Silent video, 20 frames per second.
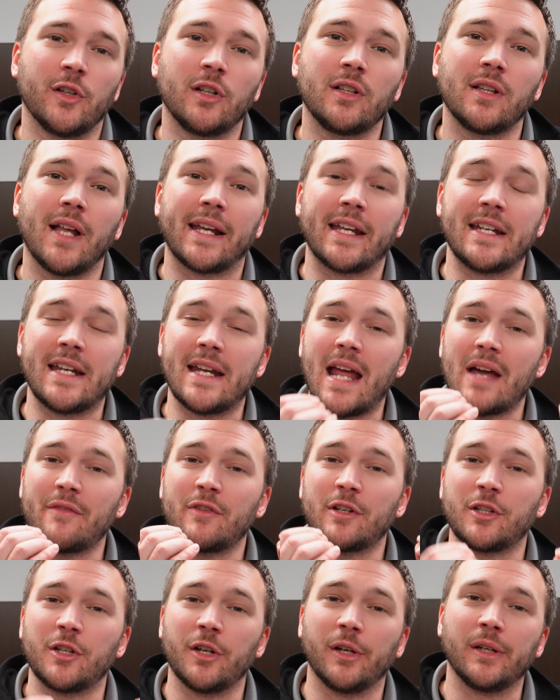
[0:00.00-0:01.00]
look like? You need to have
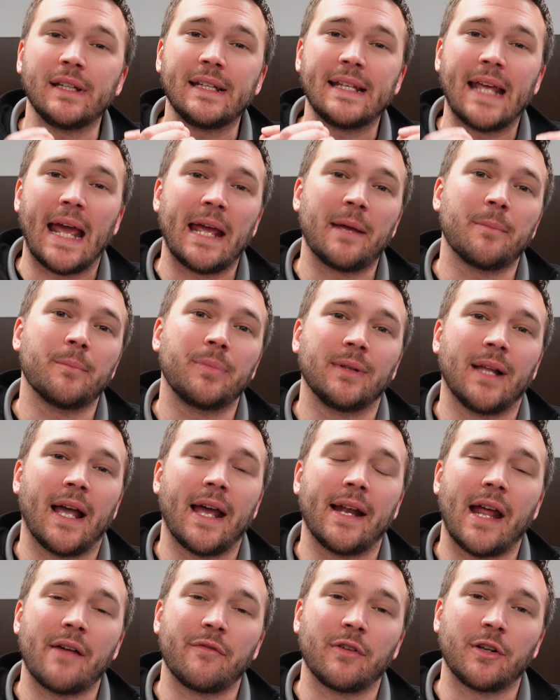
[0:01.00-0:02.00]
a good game
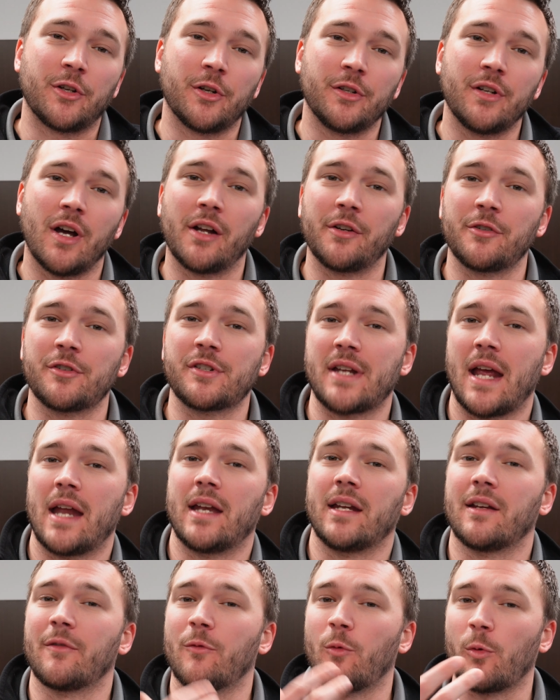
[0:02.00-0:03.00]
plan and have a good
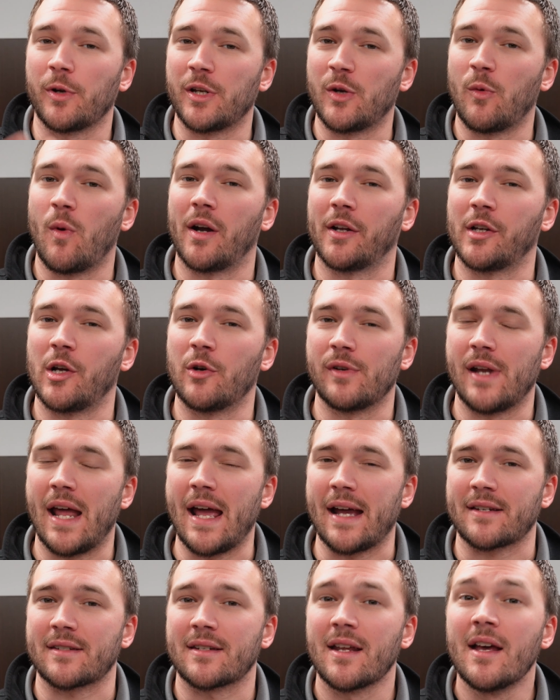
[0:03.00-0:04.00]
understanding of where you want to go
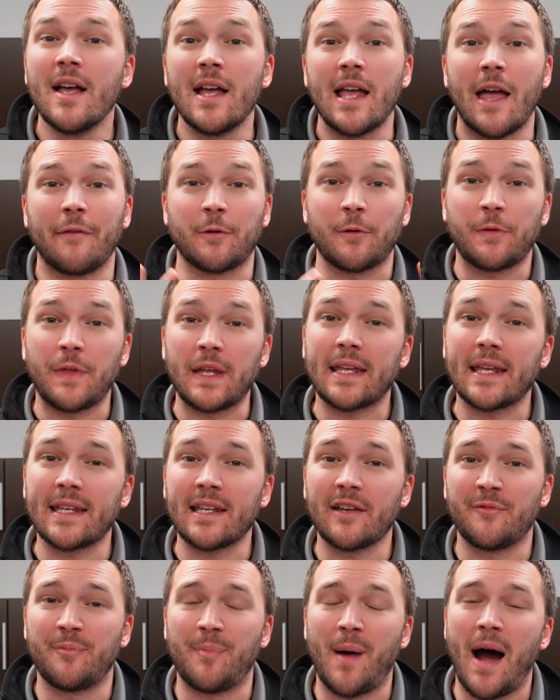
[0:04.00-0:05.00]
next. If you're
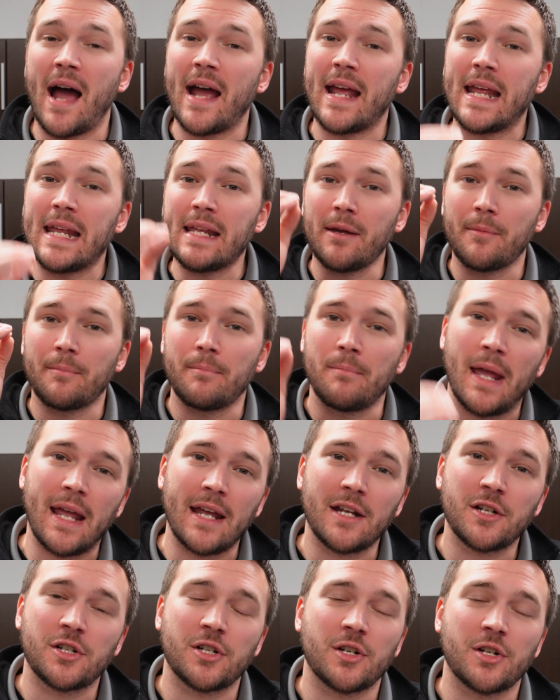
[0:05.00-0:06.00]
thinking of buying,
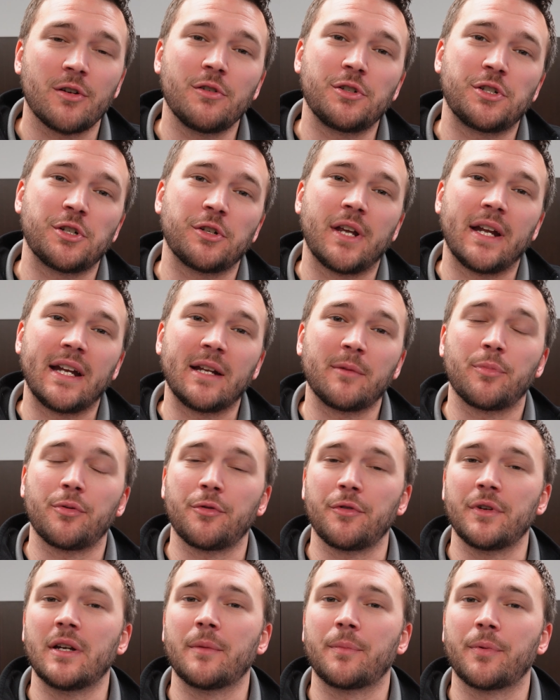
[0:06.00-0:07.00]
make sure that you're getting
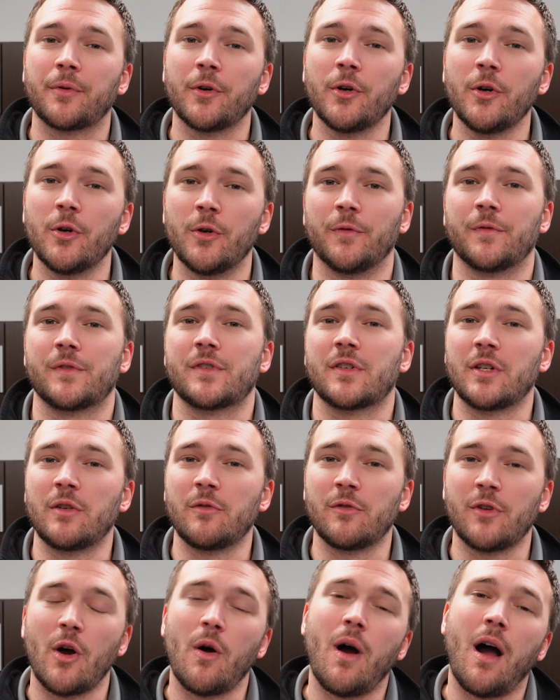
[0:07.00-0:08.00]
pre-approved so you
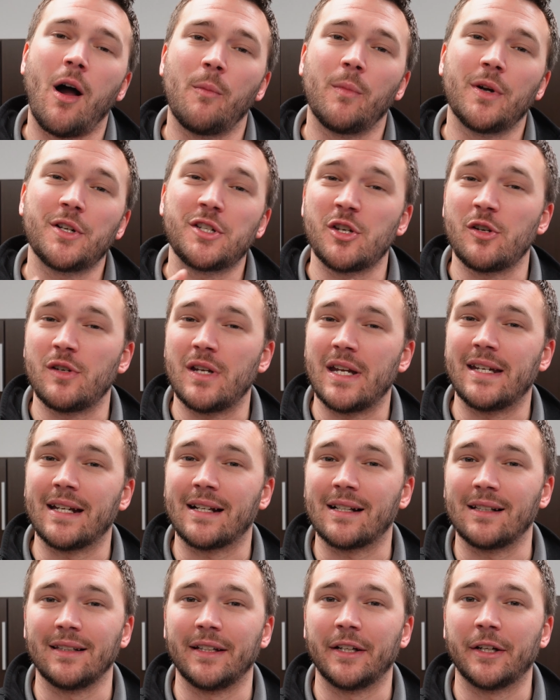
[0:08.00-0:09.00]
know how much you need to
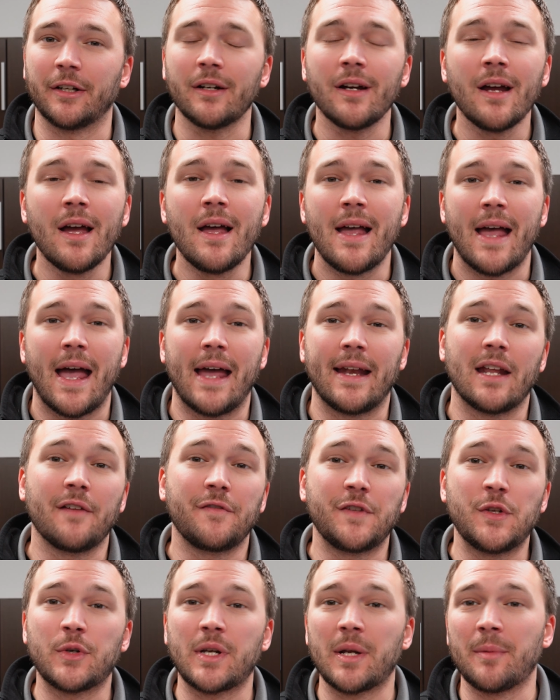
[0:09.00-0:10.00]
clear and
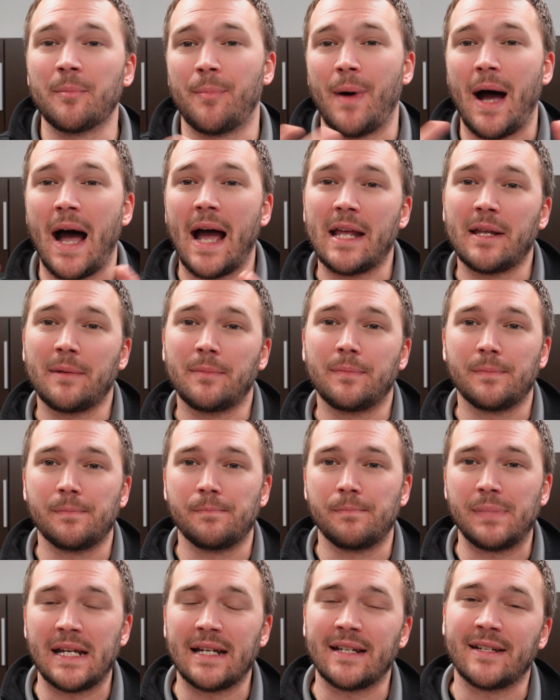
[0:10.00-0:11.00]
if you can buy
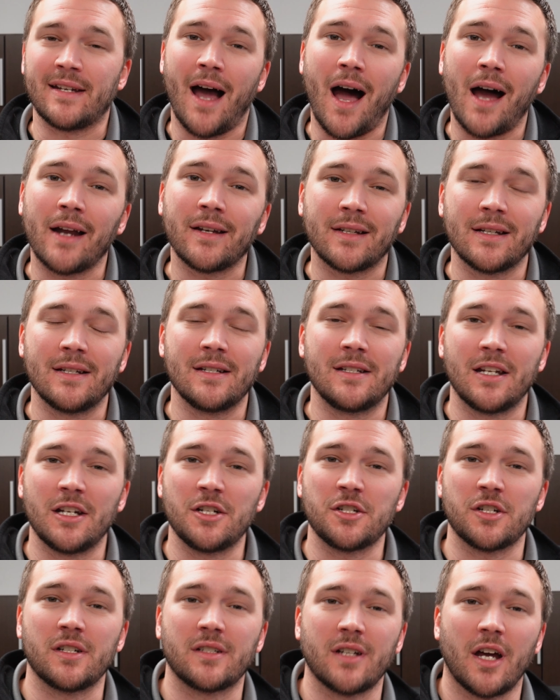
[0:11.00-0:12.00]
being
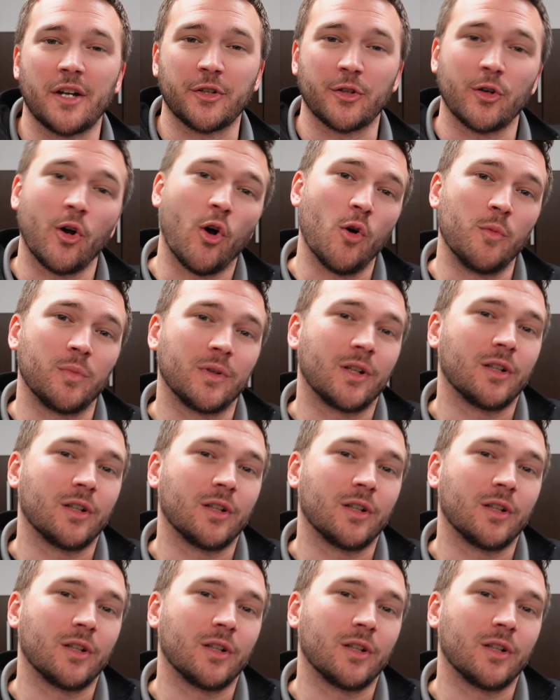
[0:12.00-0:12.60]
non-contingent on your home